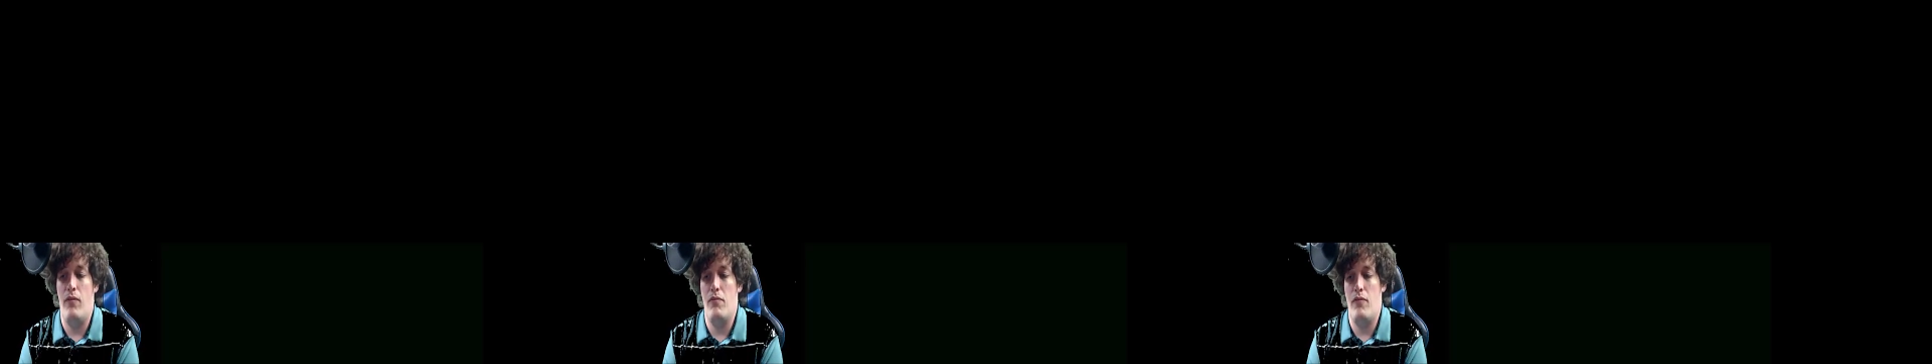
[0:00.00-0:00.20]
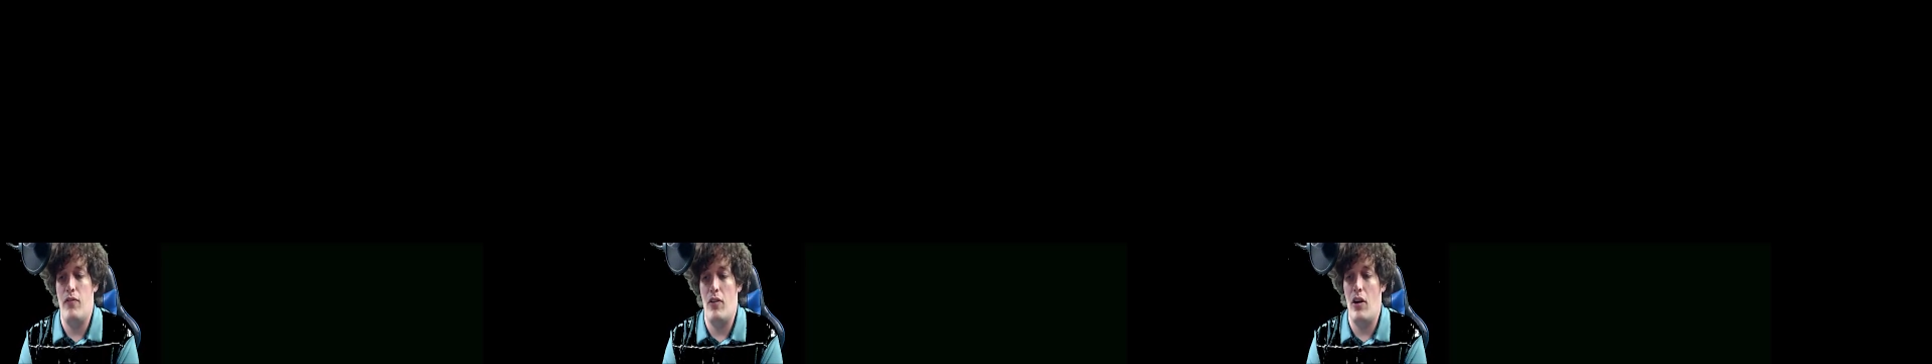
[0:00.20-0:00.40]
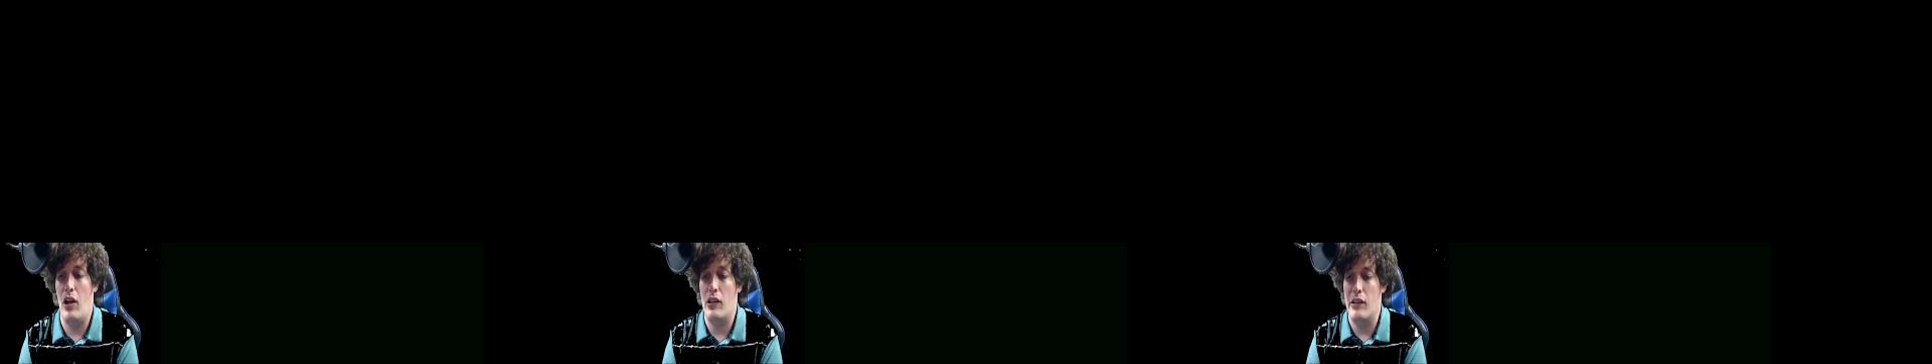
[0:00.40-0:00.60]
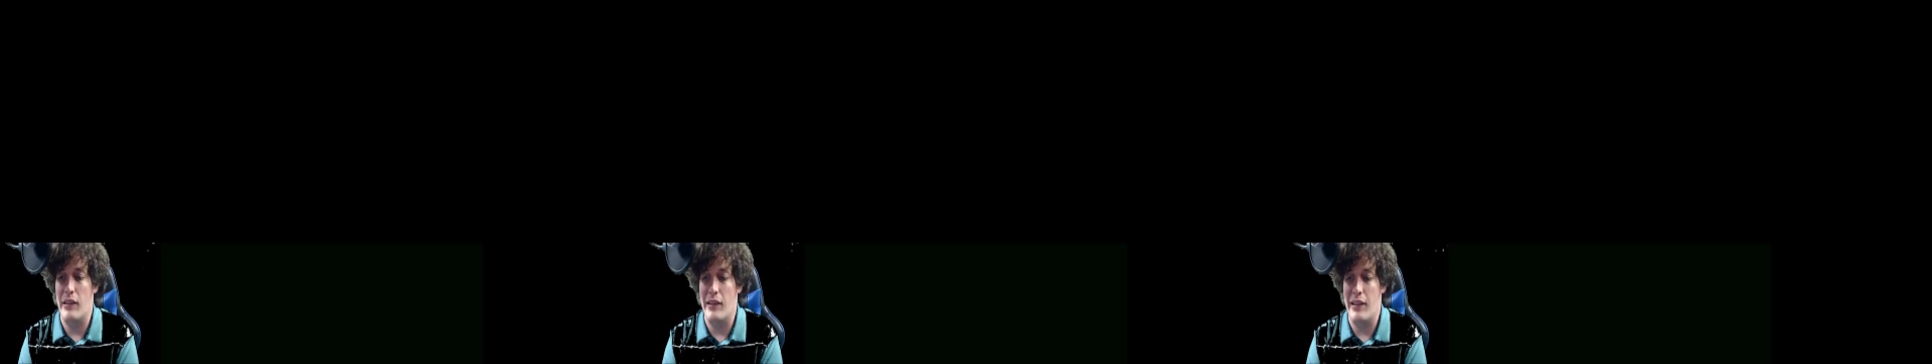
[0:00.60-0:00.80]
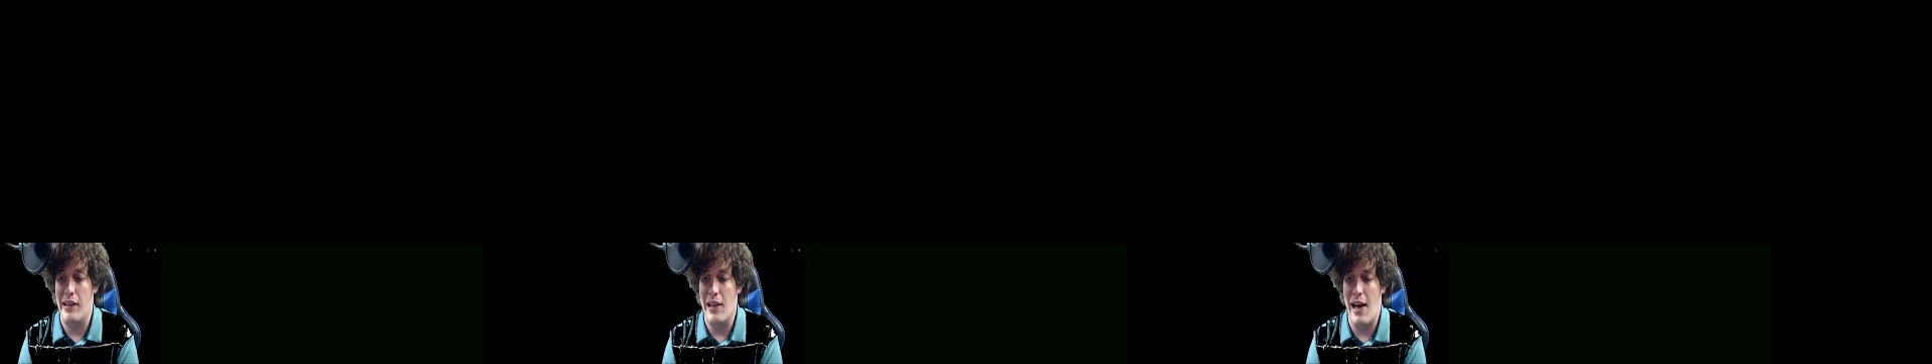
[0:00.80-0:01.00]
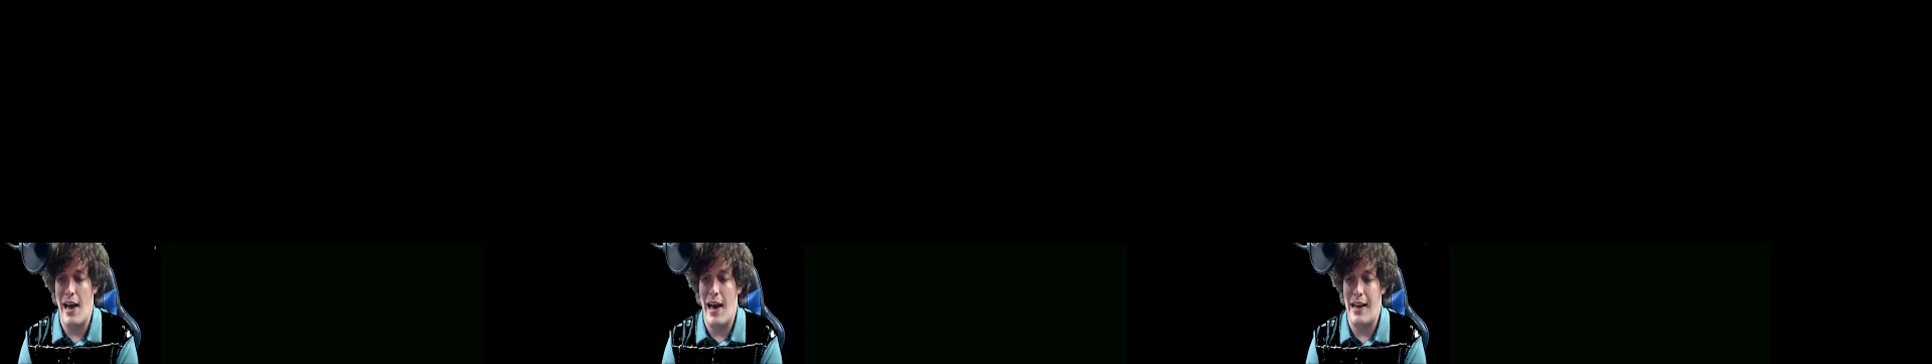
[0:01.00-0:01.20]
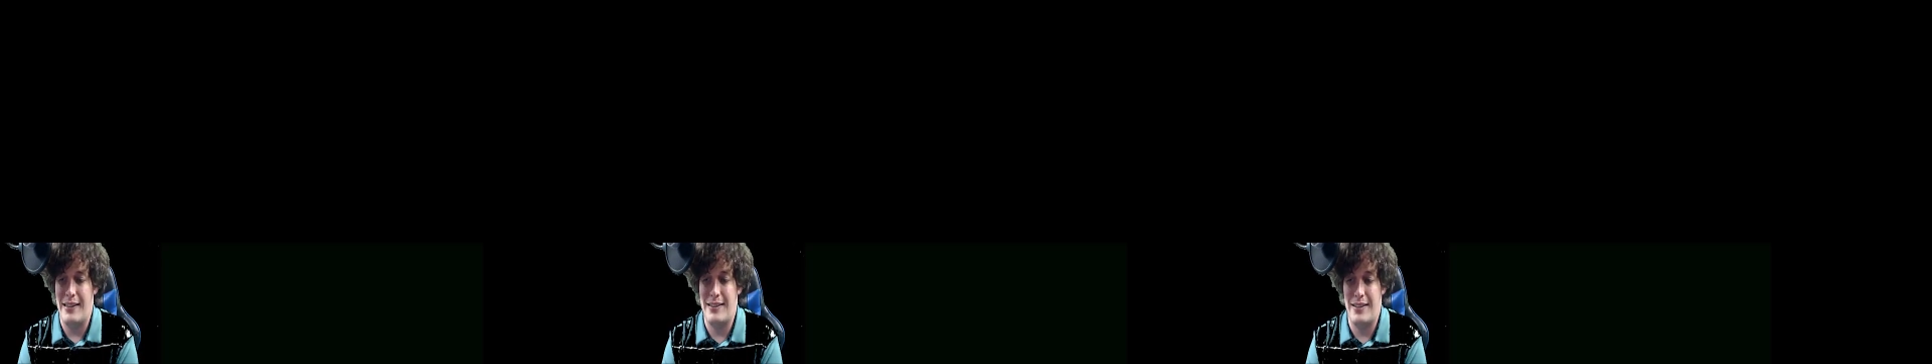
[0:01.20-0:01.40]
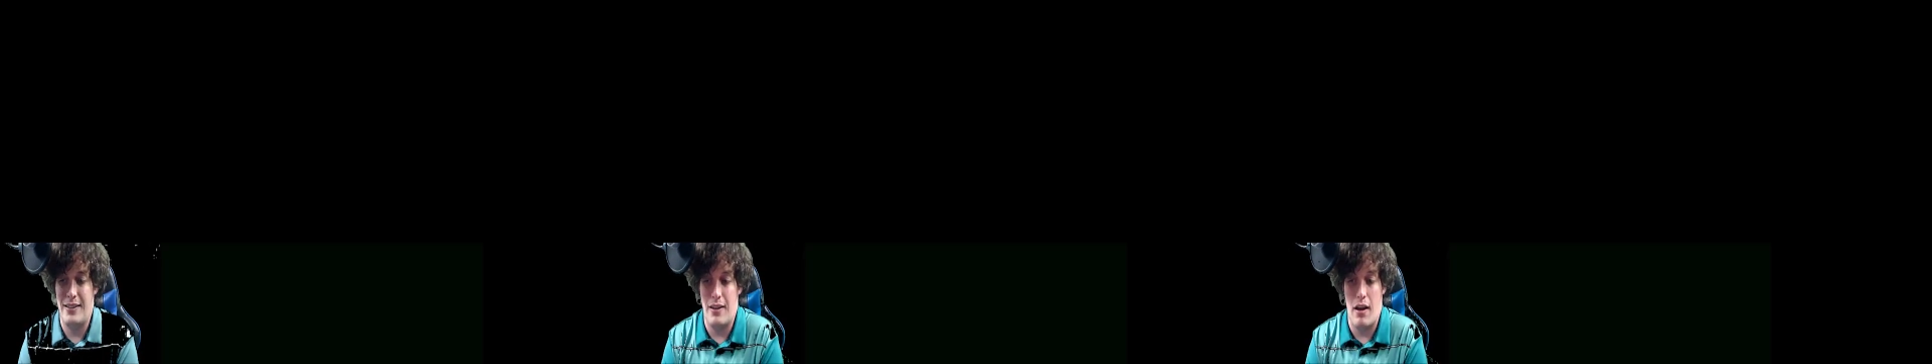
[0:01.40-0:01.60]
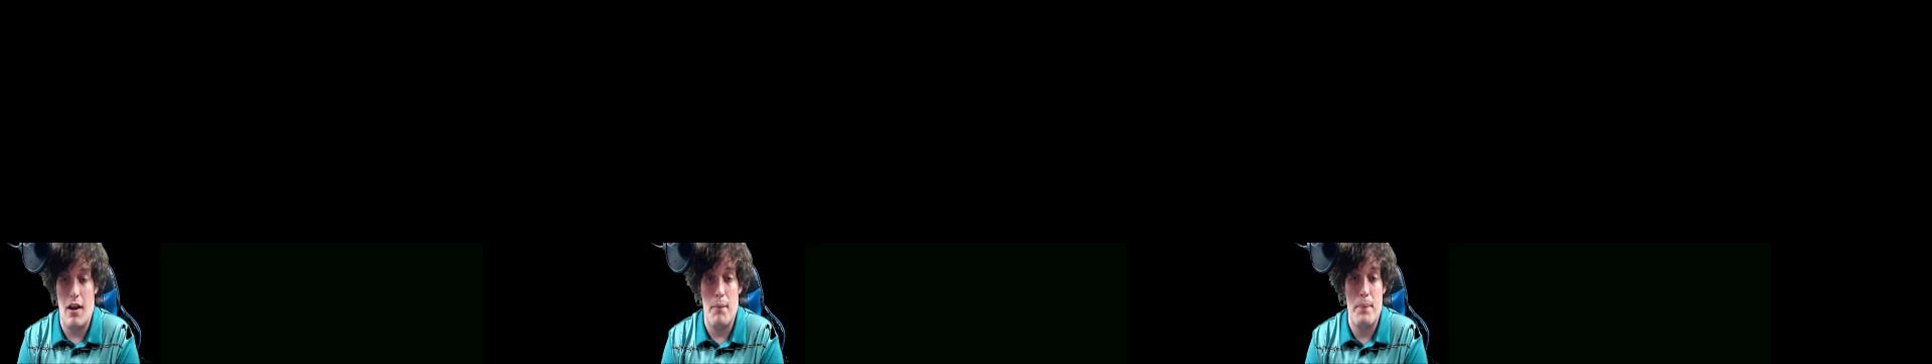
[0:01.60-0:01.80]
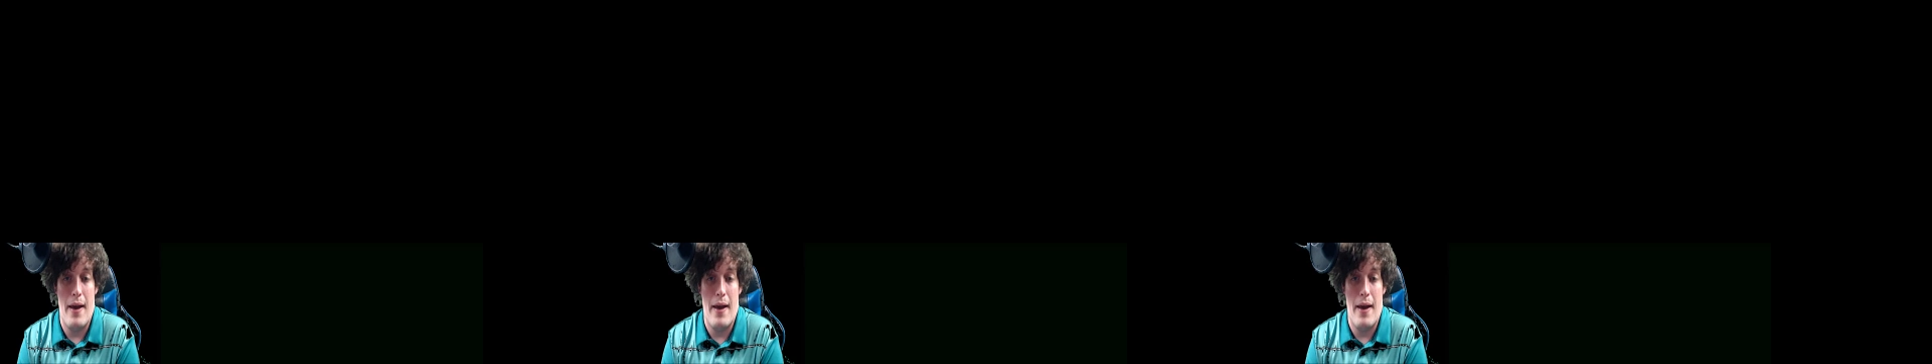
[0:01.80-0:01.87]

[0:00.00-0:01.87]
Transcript: for a lot of